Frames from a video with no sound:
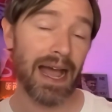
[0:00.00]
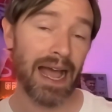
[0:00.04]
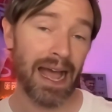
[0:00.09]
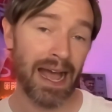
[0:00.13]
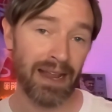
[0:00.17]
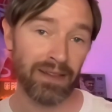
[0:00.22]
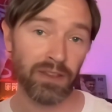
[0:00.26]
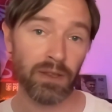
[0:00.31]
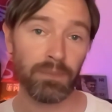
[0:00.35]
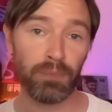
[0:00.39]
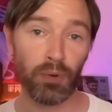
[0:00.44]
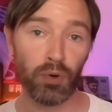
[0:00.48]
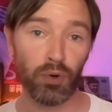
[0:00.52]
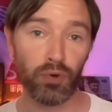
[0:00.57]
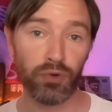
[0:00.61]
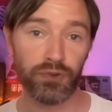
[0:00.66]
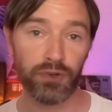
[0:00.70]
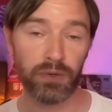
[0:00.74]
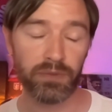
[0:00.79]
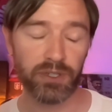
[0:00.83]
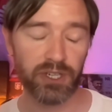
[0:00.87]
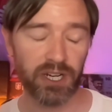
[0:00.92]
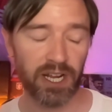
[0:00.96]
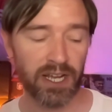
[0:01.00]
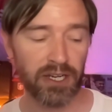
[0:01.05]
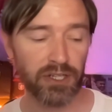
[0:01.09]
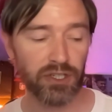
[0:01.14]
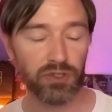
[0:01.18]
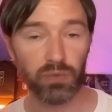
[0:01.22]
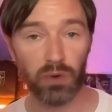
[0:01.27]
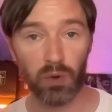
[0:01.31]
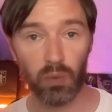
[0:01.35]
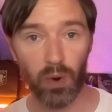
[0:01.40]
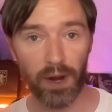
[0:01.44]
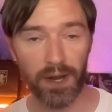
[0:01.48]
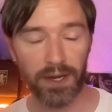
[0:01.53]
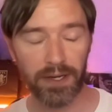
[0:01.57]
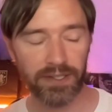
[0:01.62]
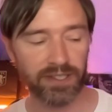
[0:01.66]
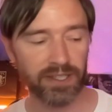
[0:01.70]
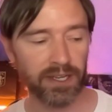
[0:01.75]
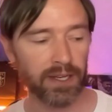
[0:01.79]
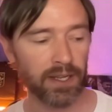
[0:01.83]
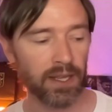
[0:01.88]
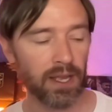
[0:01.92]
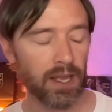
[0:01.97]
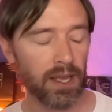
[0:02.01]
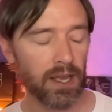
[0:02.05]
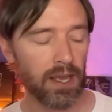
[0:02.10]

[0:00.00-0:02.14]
and the boardroom changes we're witnessing.